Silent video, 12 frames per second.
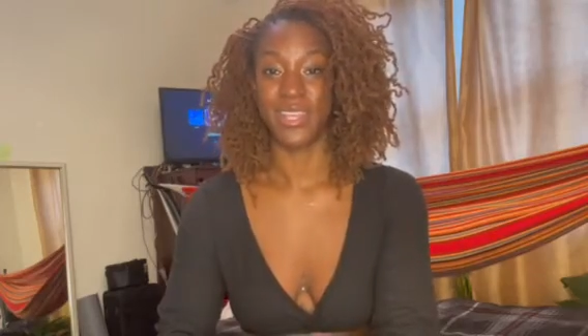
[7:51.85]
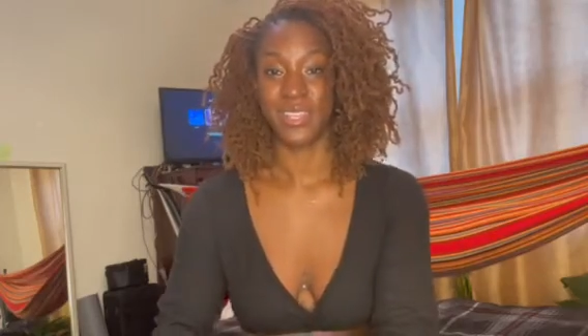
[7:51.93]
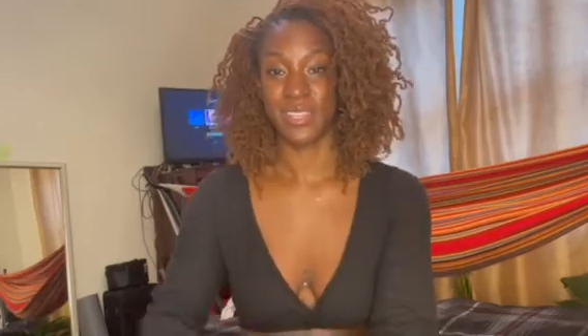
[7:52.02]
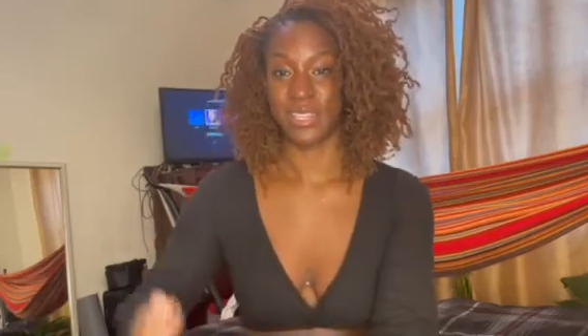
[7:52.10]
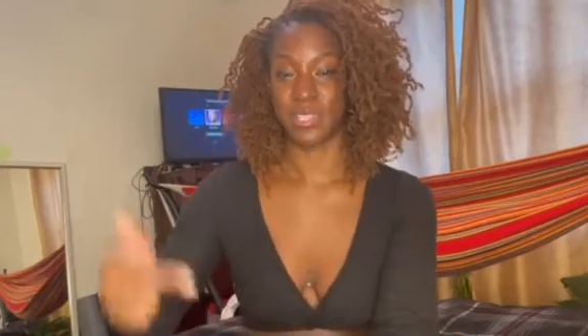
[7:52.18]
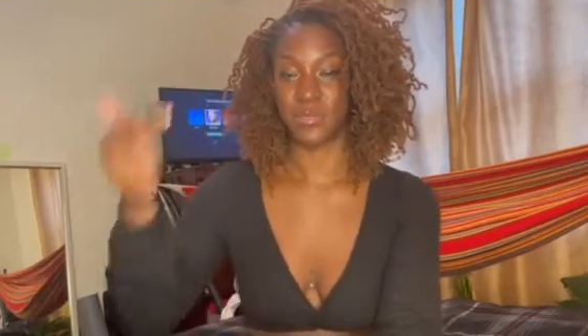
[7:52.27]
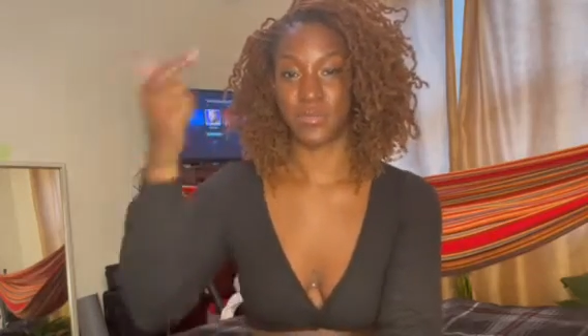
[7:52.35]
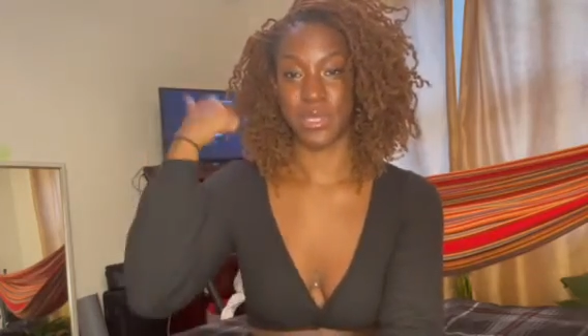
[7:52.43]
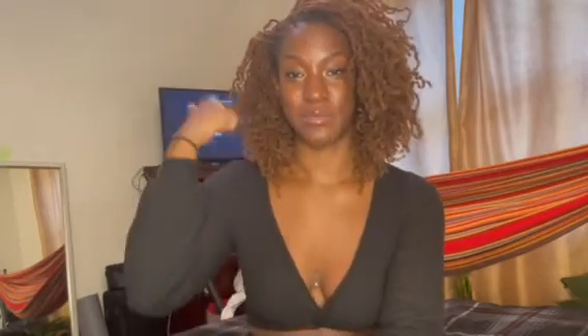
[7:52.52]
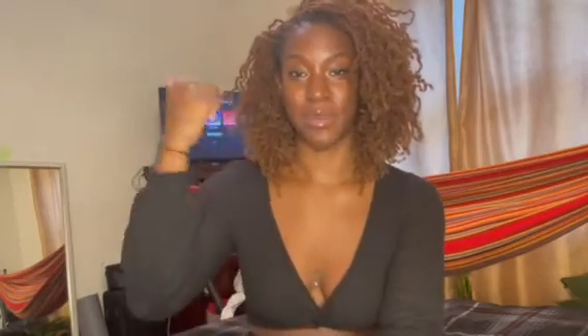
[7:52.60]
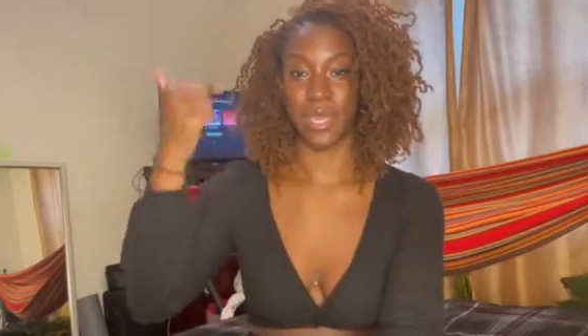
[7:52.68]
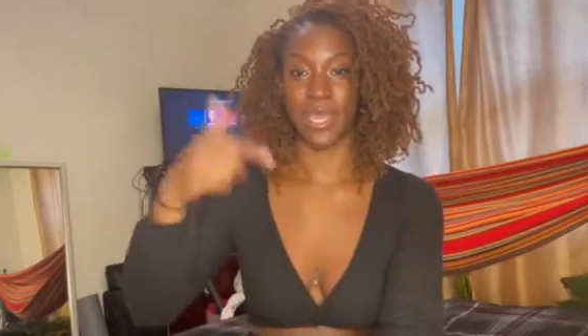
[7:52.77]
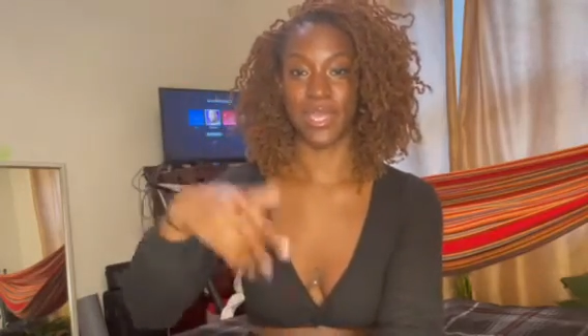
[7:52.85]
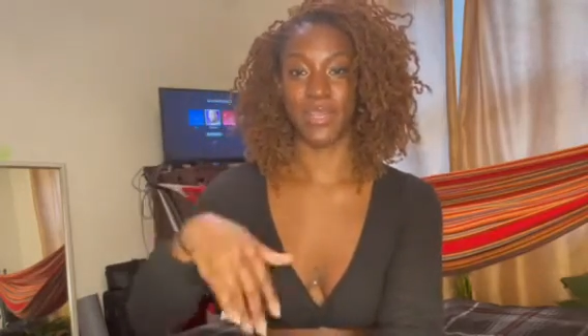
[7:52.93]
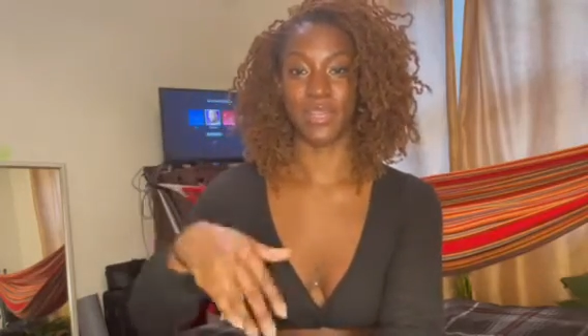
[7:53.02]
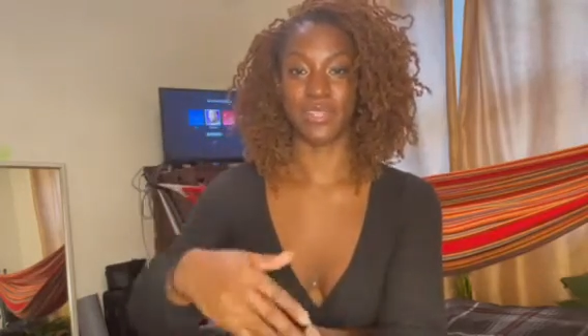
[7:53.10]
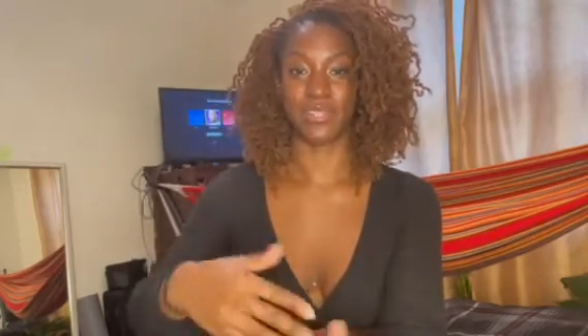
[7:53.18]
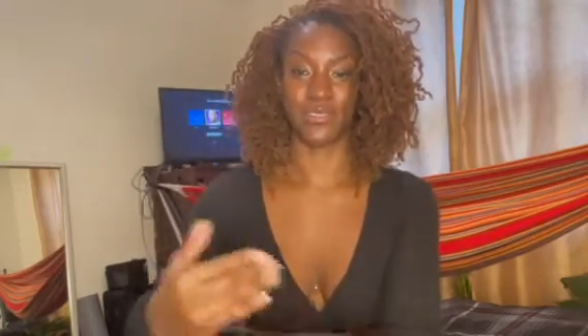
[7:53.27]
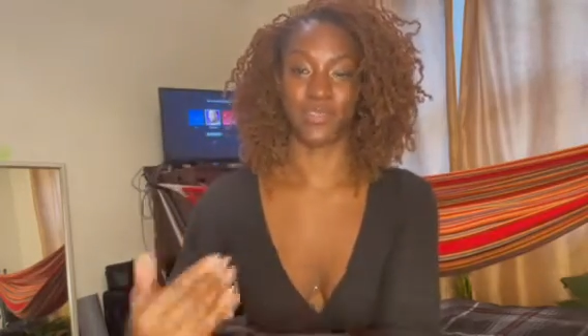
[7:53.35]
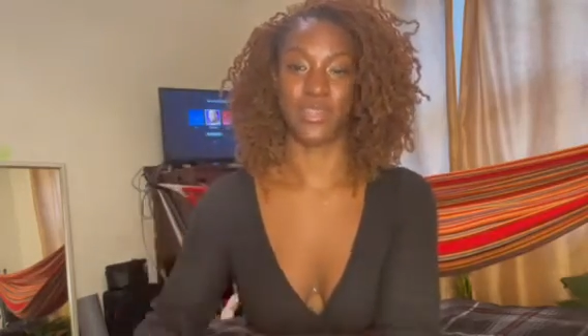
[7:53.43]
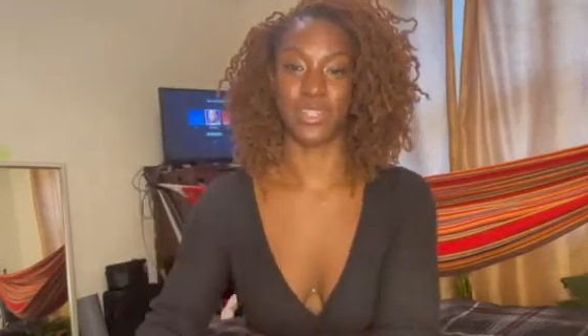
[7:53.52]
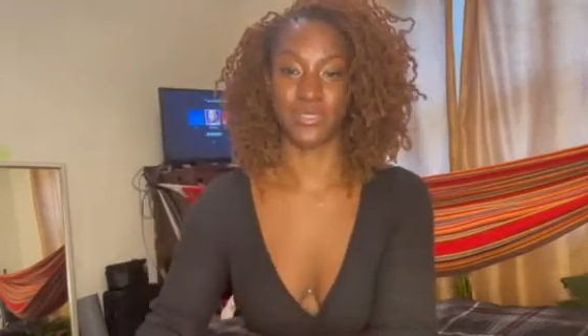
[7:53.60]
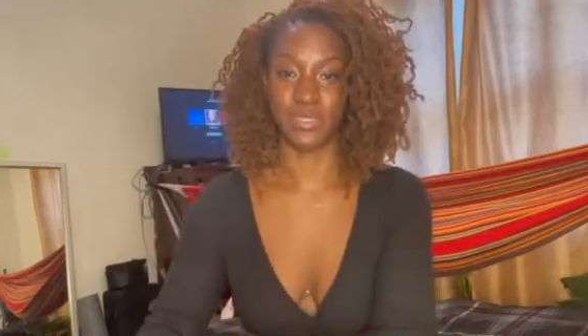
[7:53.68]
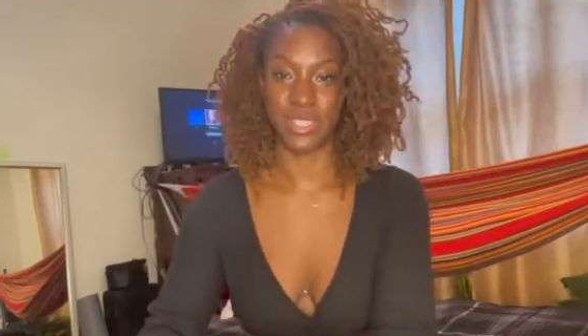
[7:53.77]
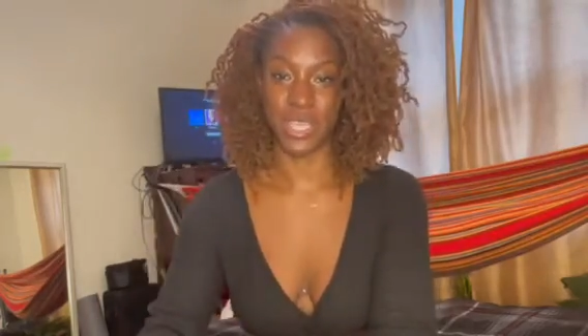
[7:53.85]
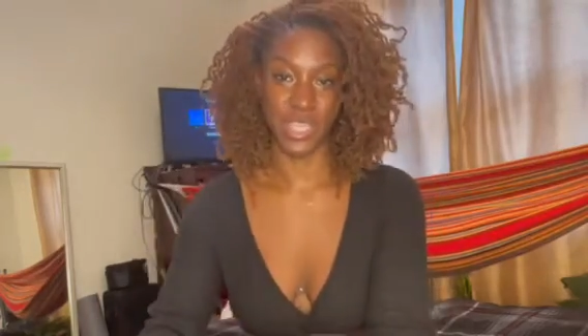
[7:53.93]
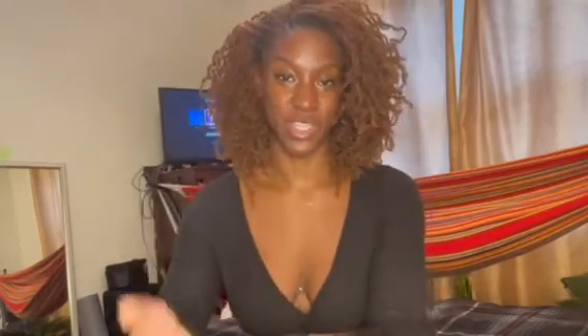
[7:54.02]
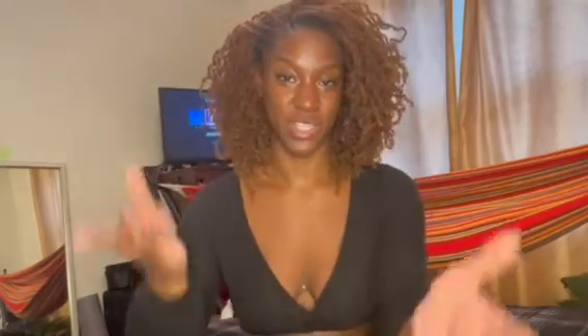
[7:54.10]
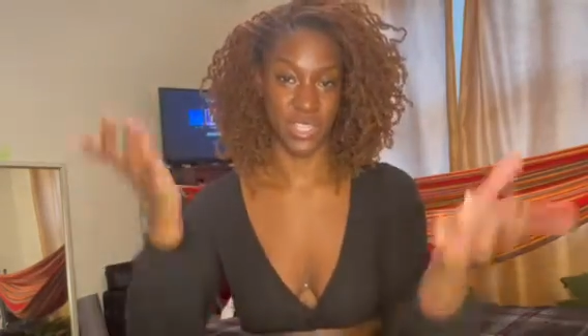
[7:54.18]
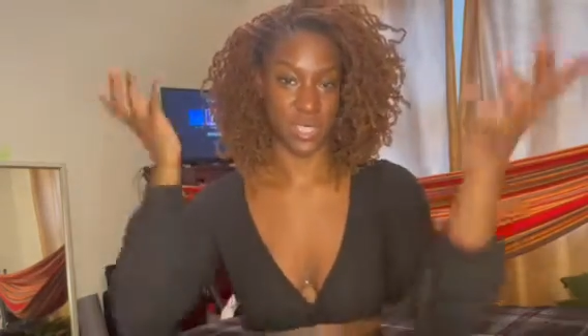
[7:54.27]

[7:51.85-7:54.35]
They split my hair into 4 different sections,